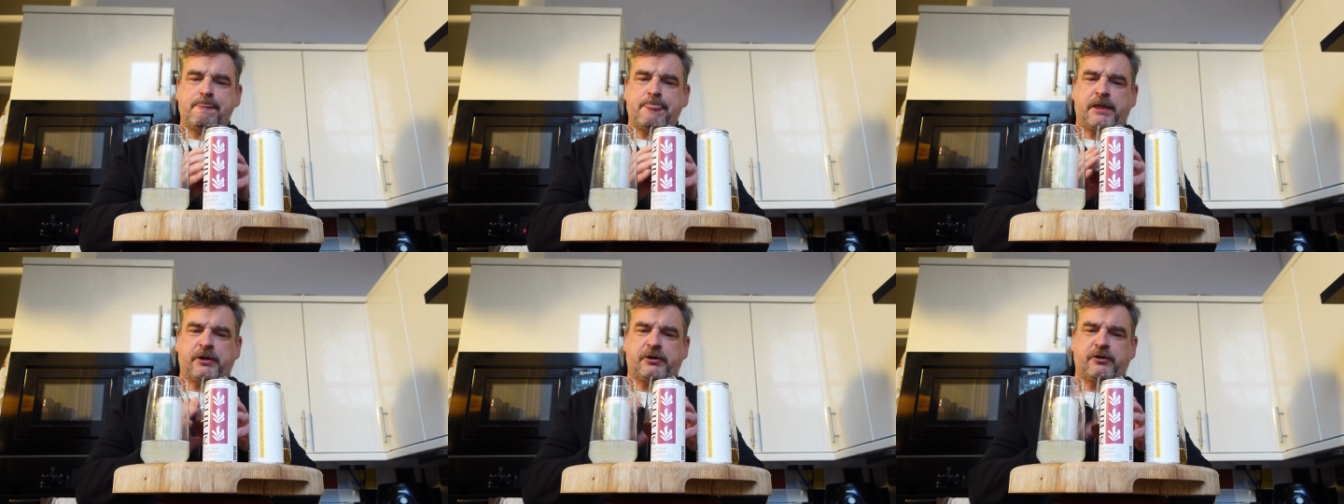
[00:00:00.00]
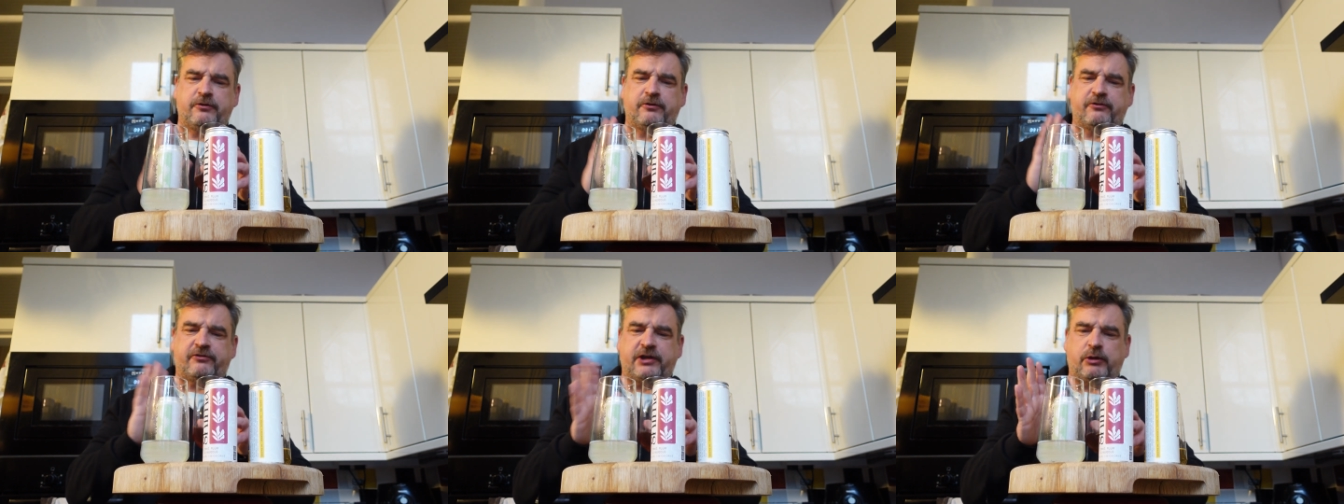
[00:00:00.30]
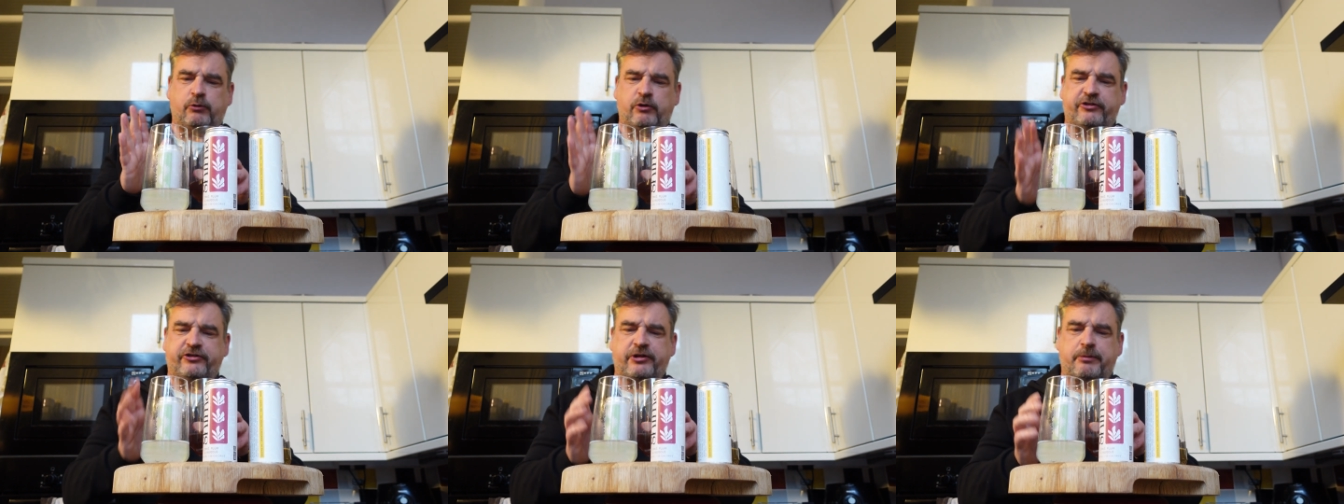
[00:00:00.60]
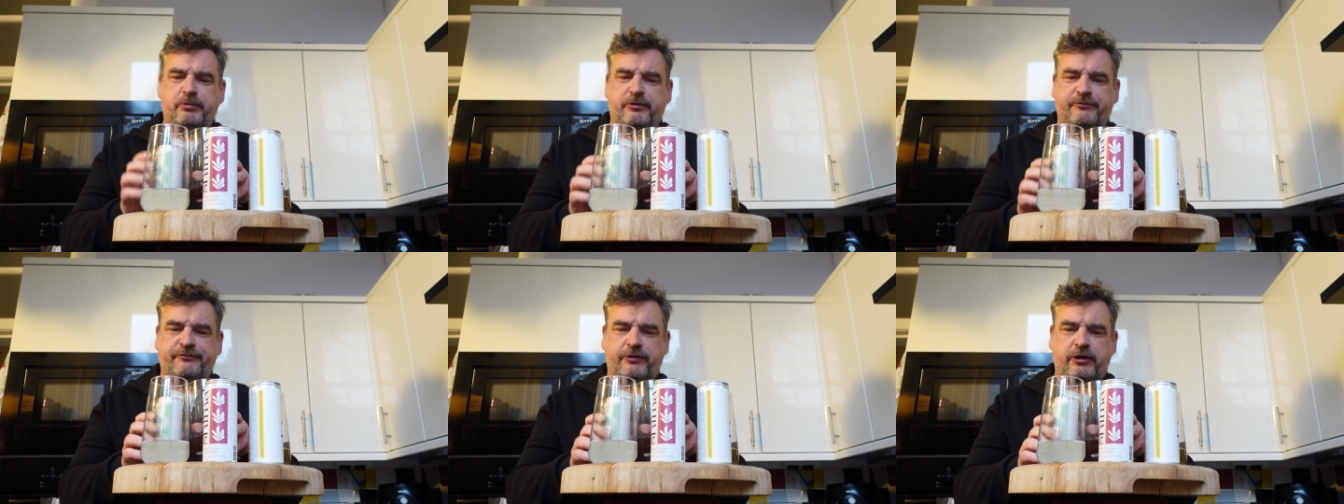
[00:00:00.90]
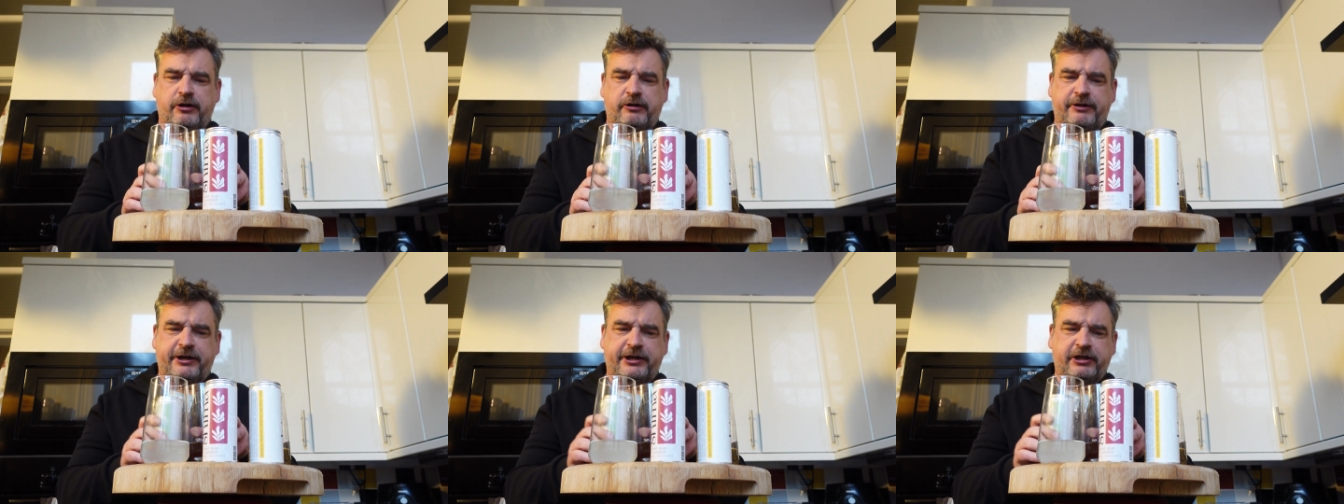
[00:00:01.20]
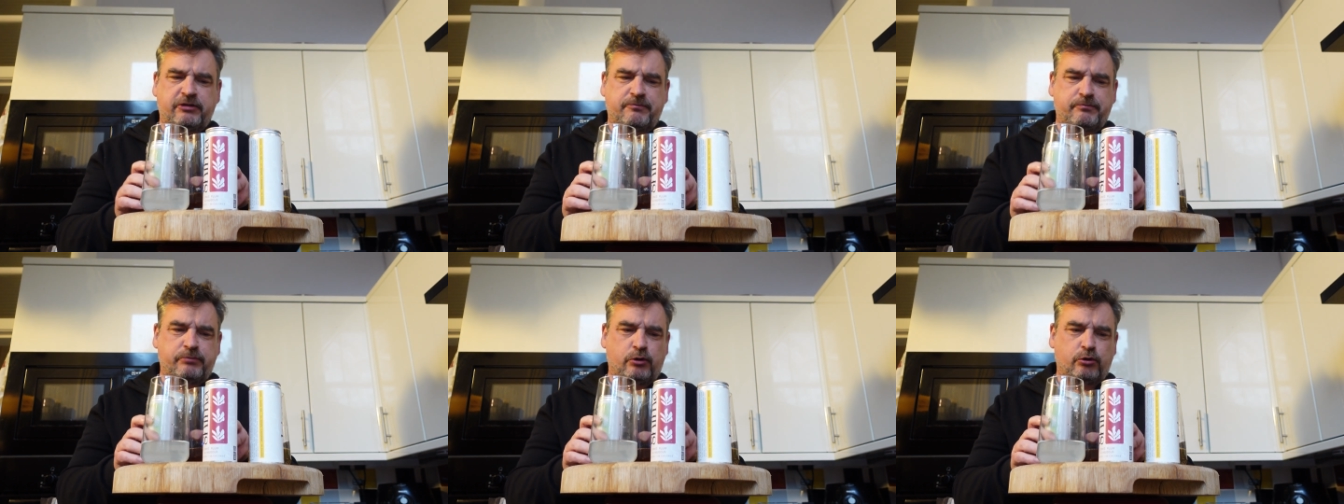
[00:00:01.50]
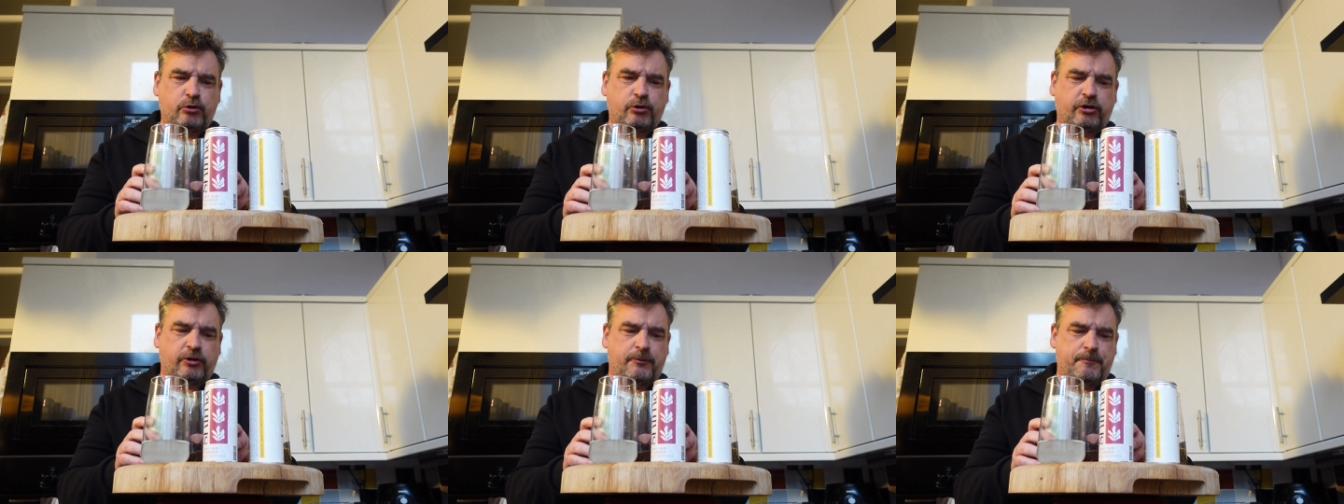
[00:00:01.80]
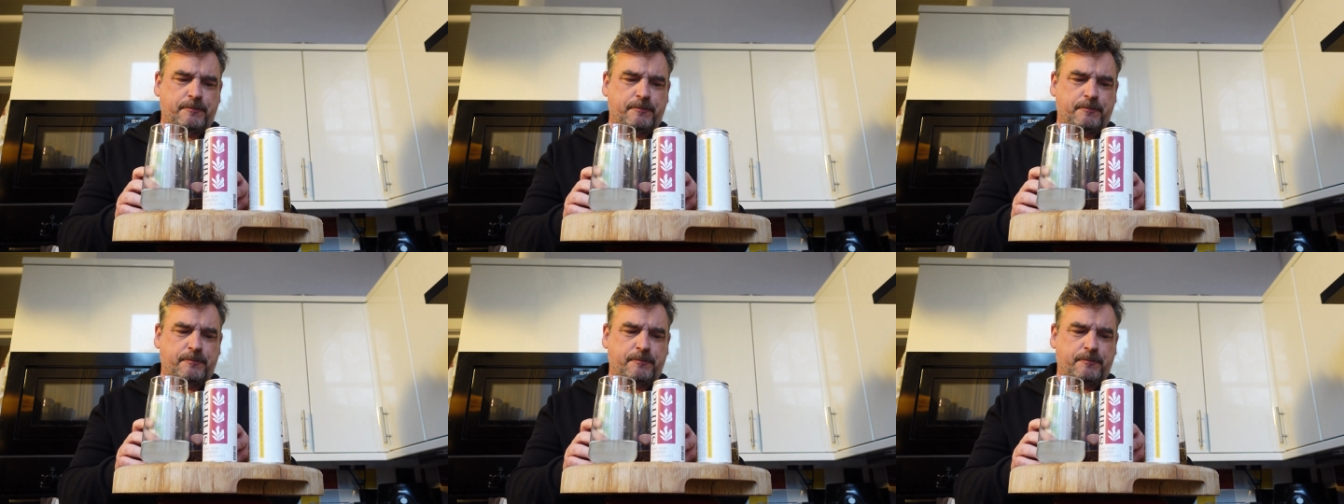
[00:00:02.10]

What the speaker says: Couldn't say which I prefer, I like them both.